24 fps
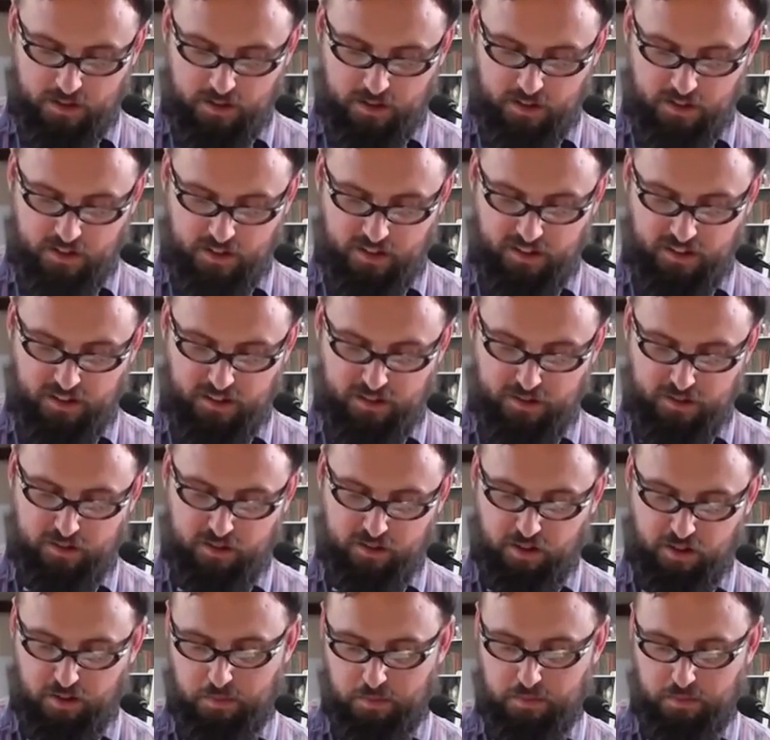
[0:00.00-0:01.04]
The
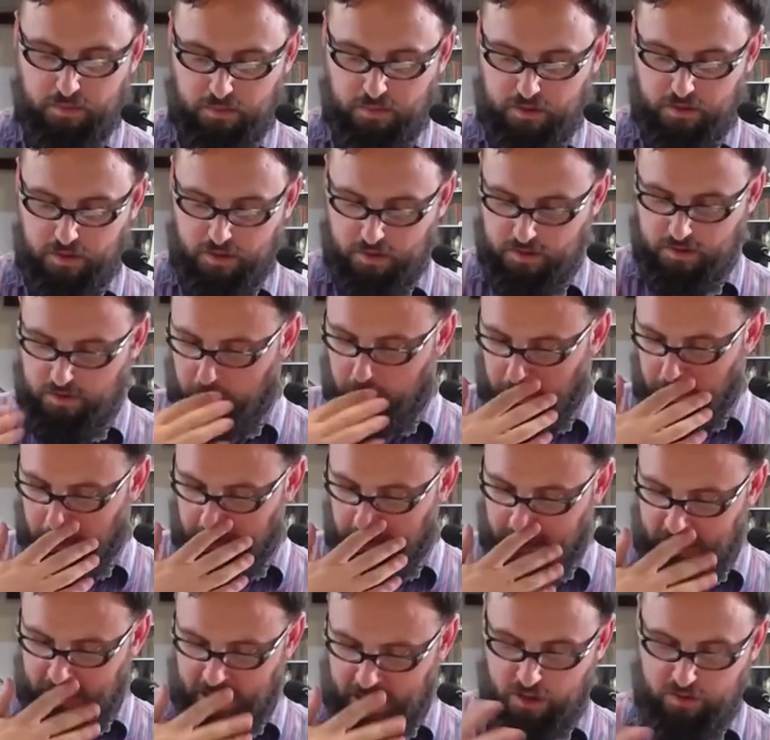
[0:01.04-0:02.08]
psalm is called the
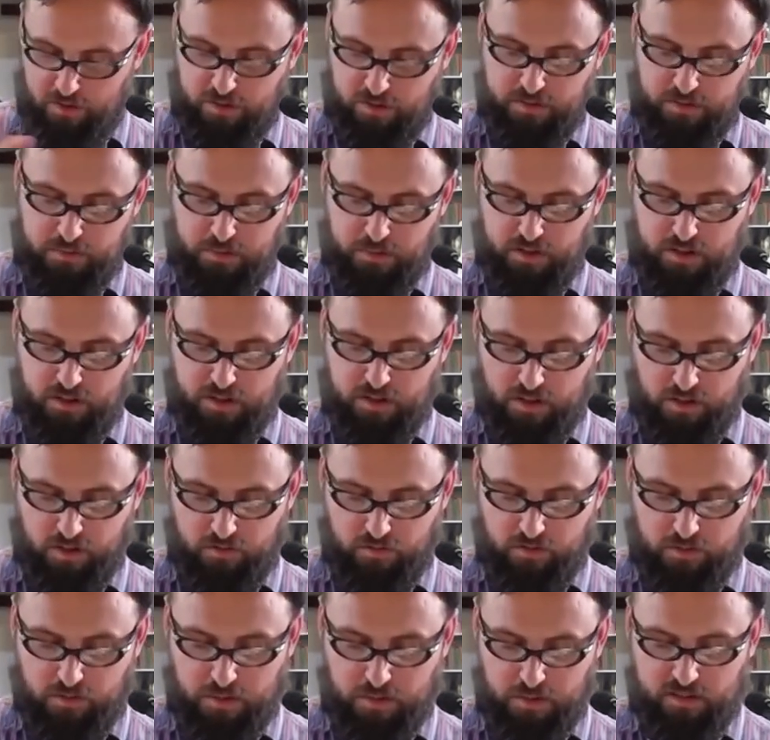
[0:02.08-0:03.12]
announcement of the
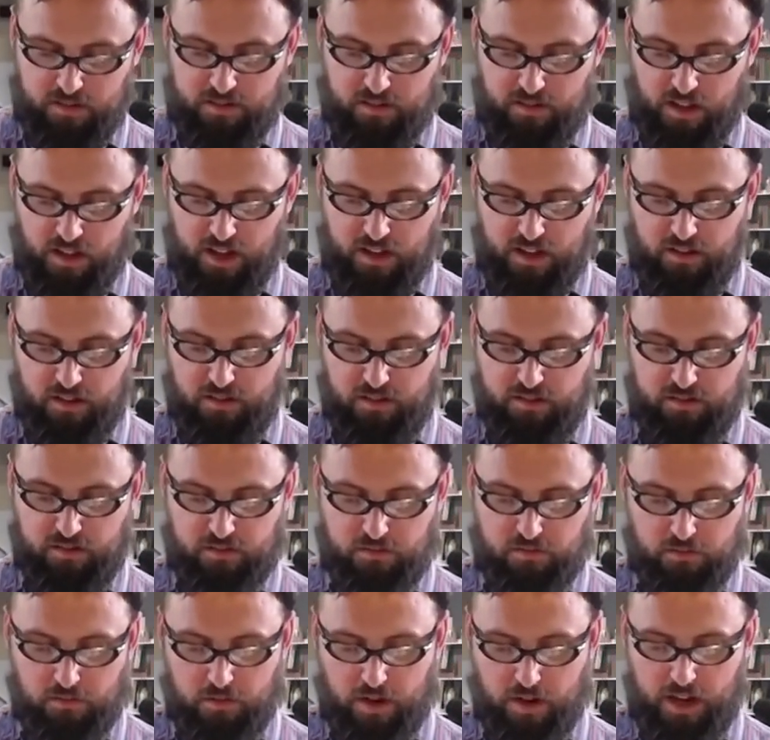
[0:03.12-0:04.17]
Messiah's
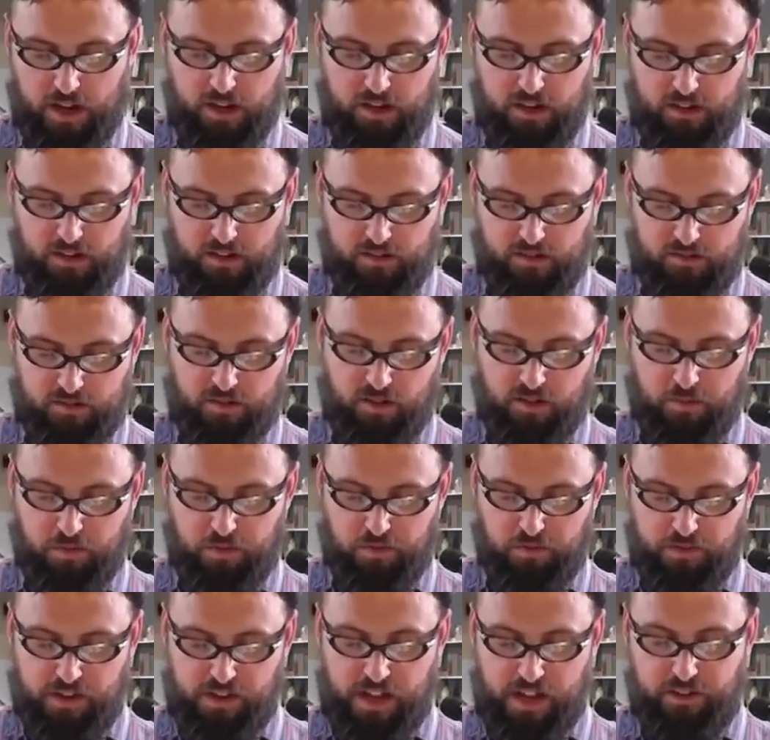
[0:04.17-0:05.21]
reign, a psalm
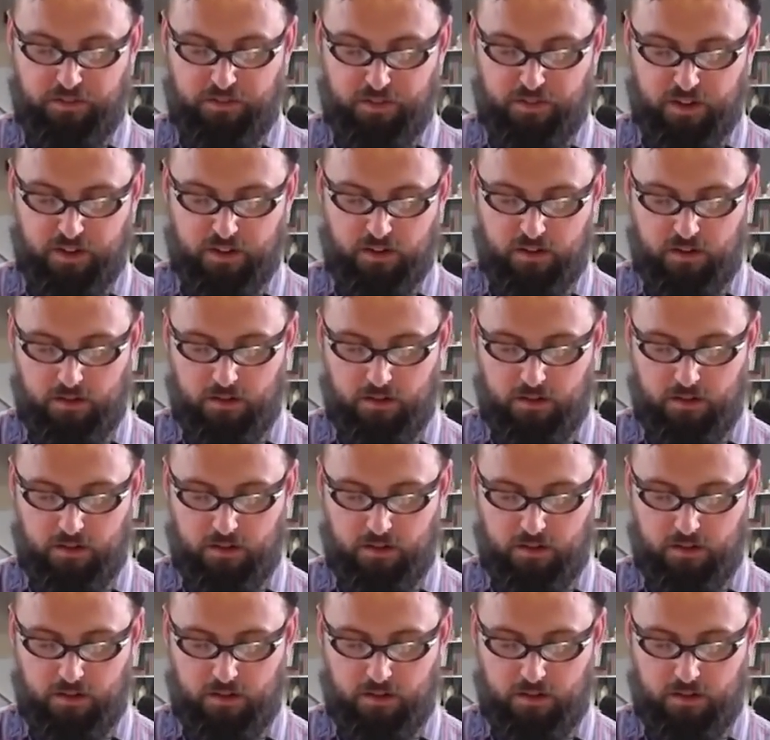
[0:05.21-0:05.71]
of David.